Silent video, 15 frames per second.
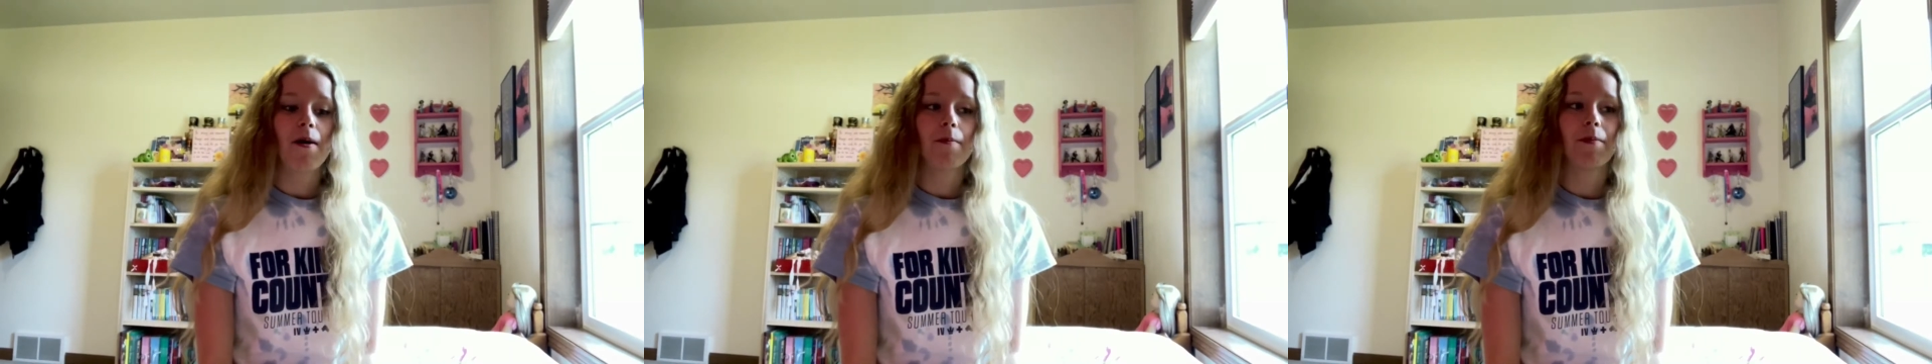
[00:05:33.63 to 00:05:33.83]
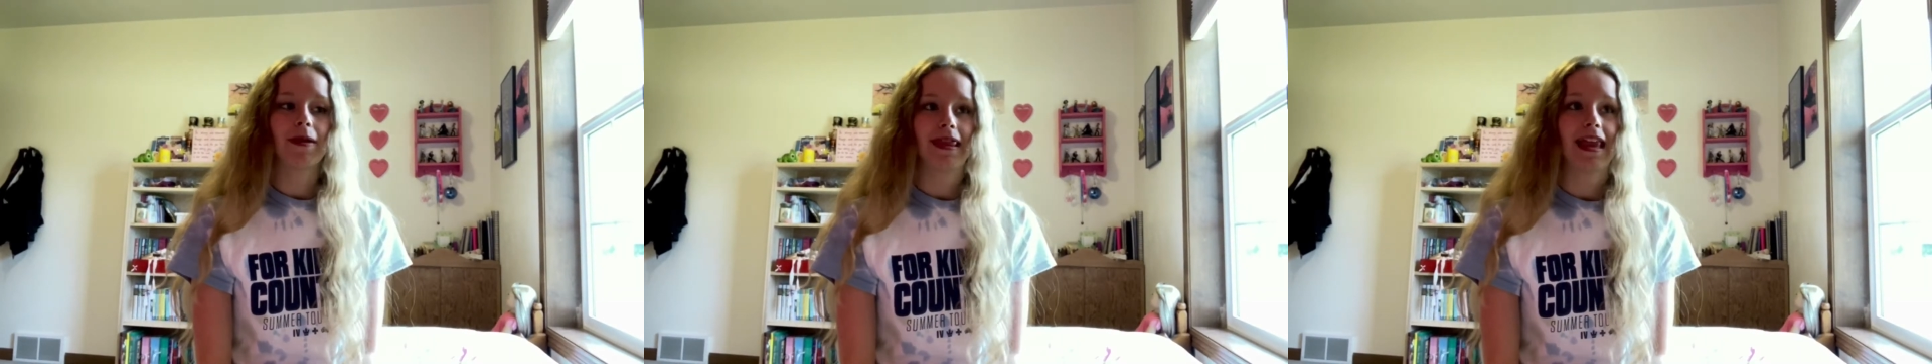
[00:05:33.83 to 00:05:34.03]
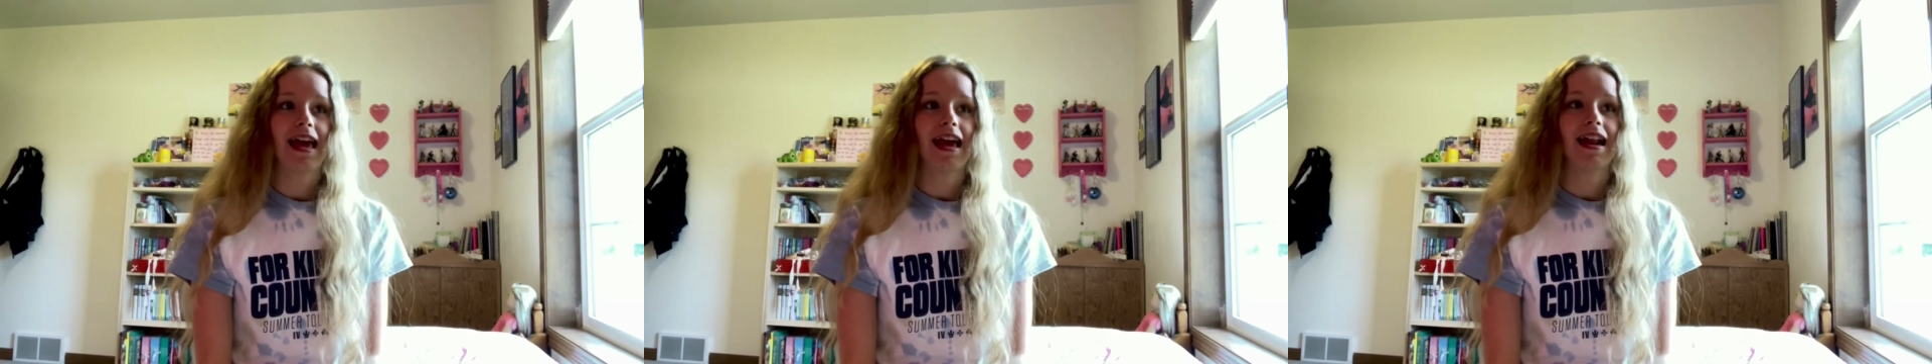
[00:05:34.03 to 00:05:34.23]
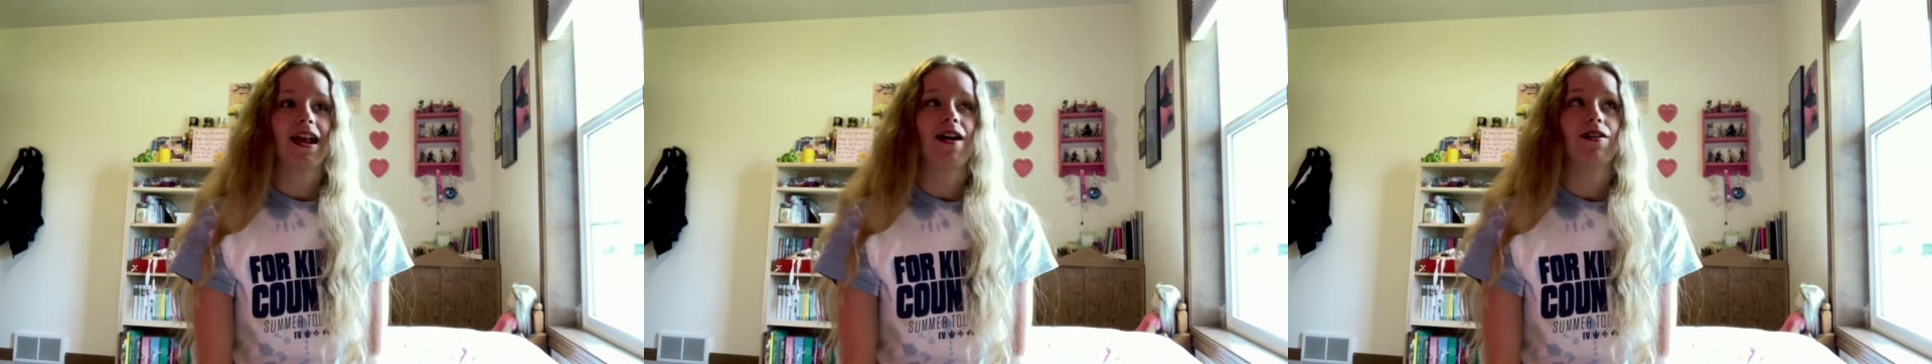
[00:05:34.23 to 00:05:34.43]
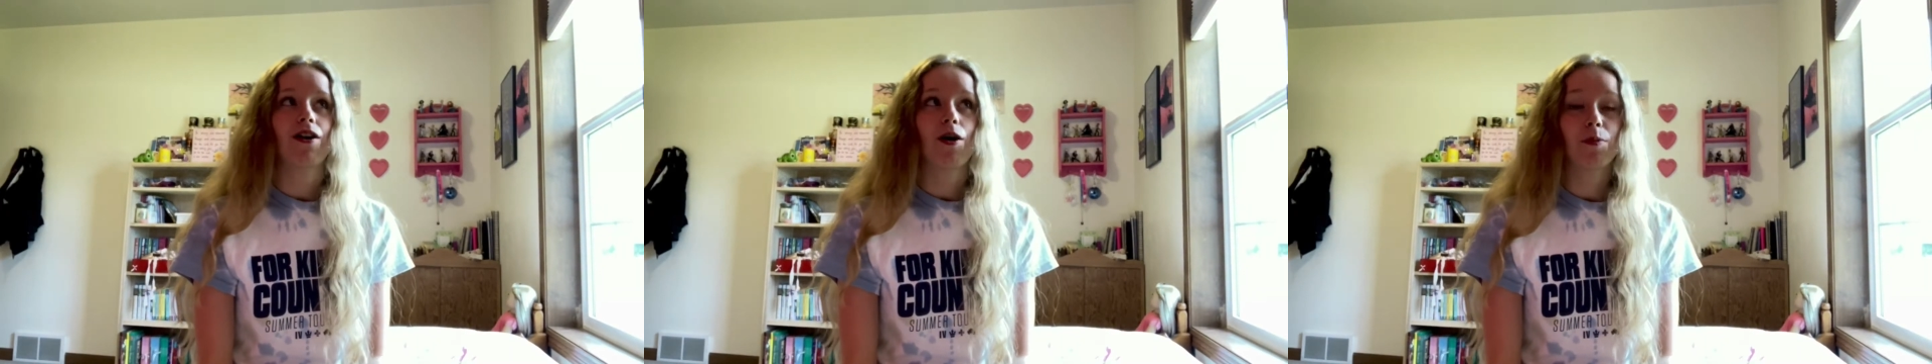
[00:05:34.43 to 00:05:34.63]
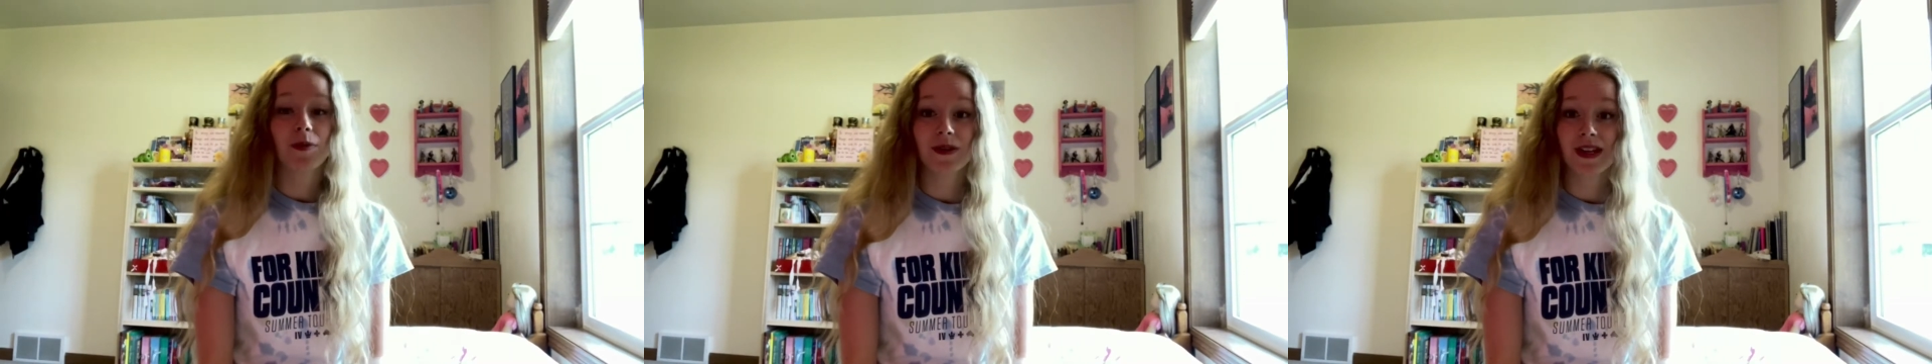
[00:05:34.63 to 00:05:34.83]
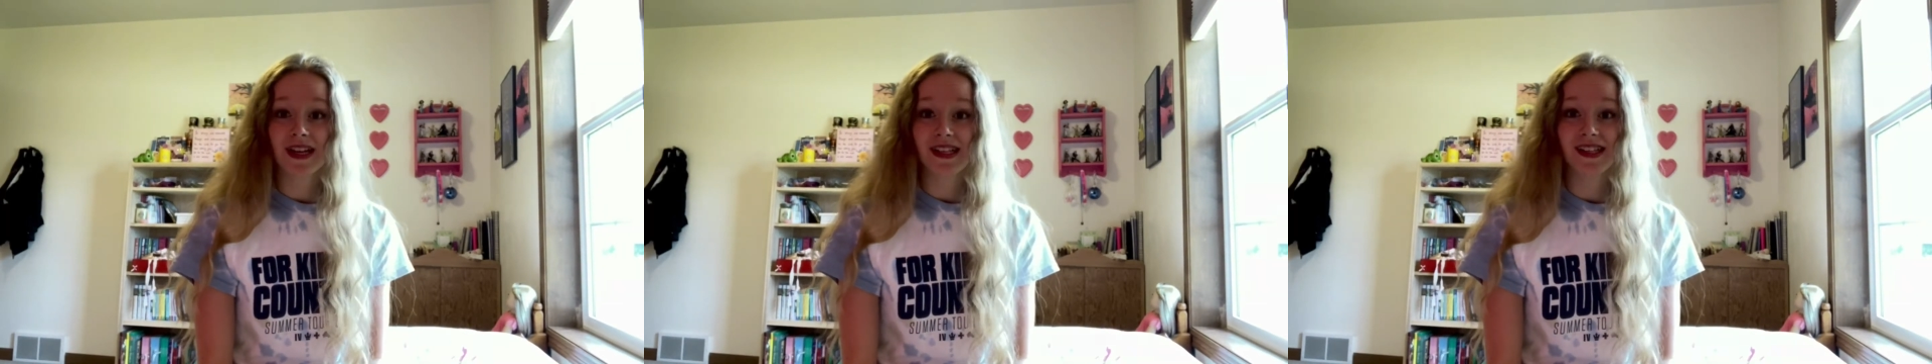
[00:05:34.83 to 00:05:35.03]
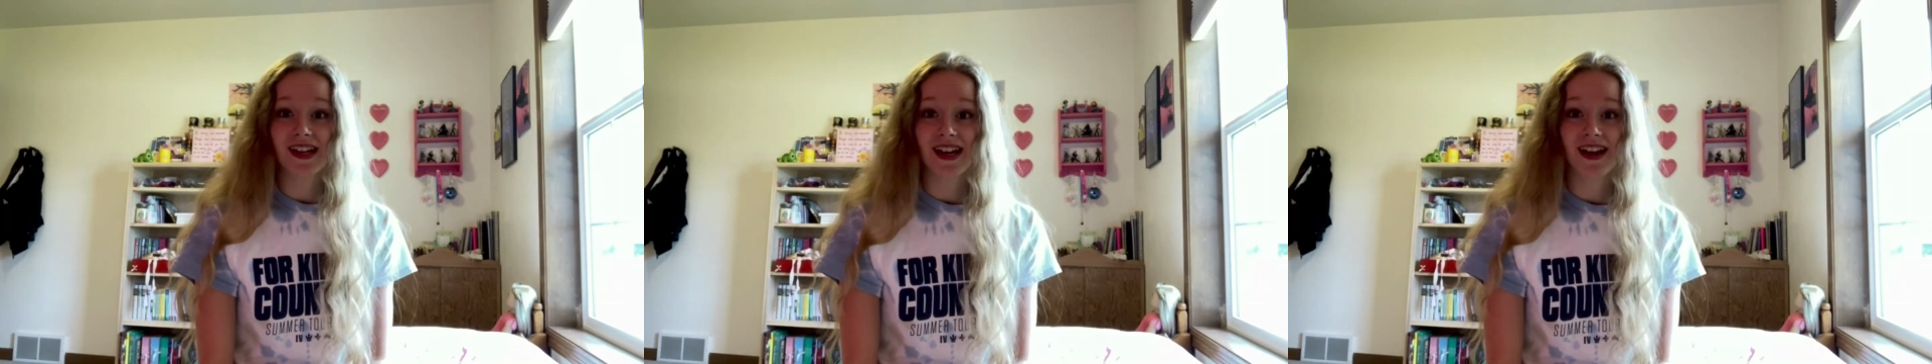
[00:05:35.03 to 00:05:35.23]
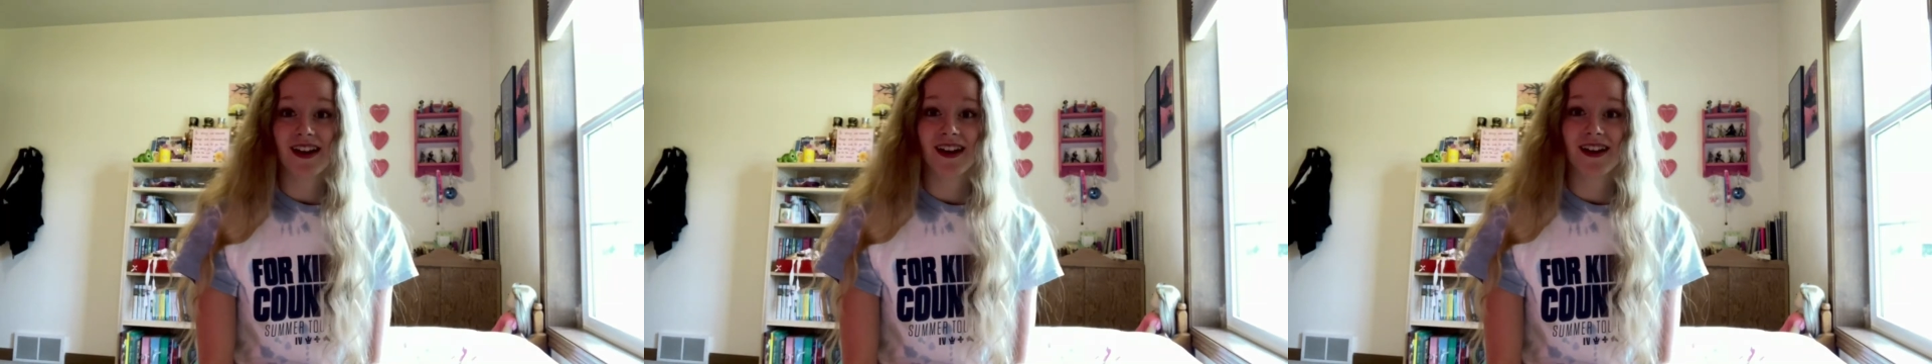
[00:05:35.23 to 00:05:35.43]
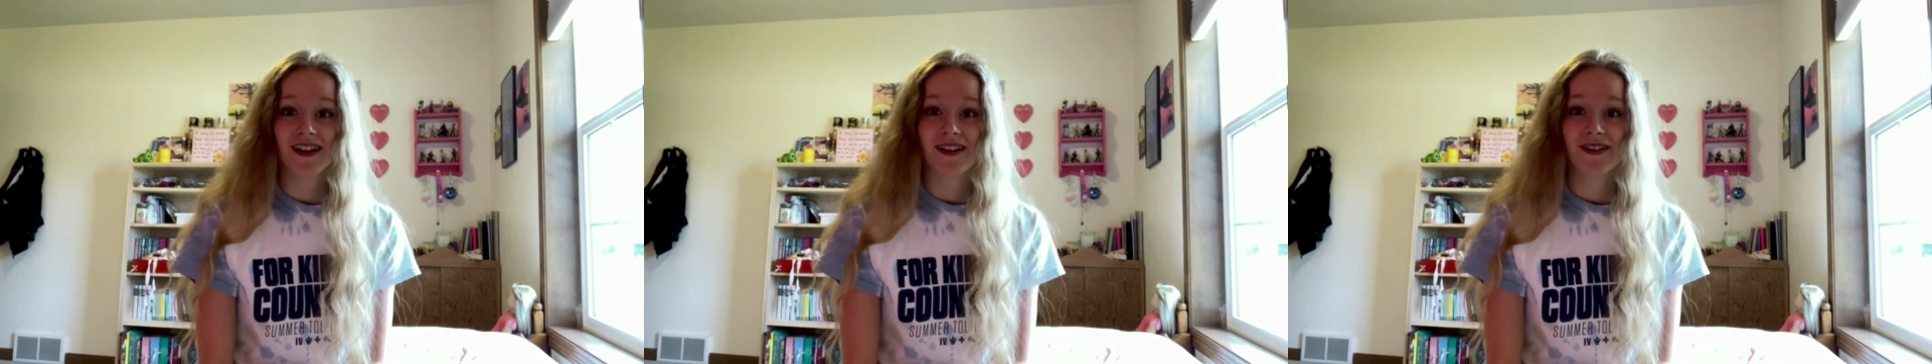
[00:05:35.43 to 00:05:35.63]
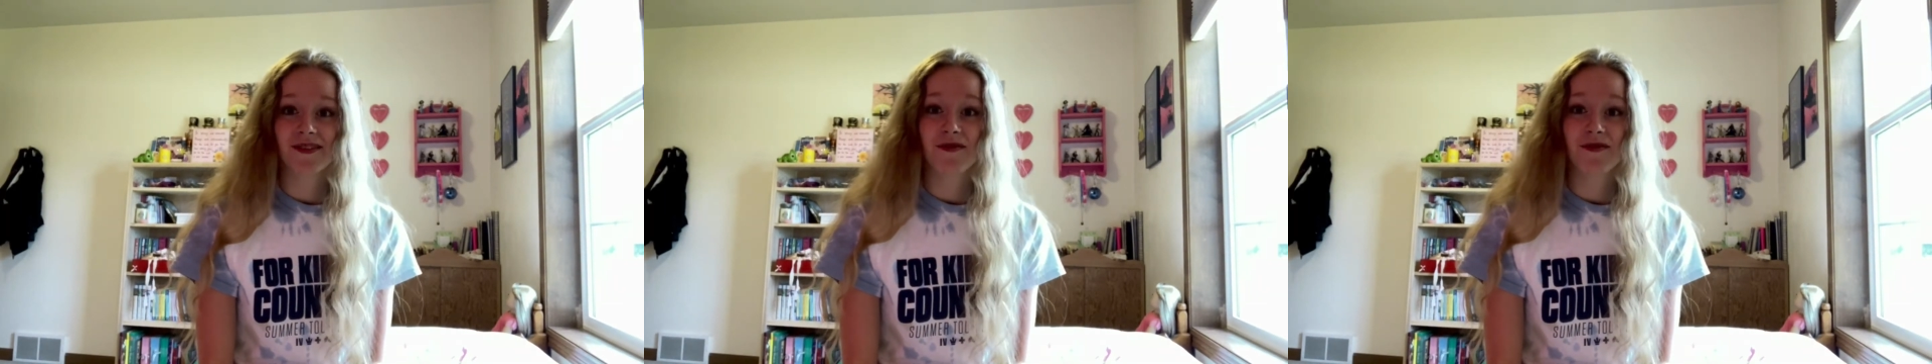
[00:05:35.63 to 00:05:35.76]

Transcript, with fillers: But then a couple days later,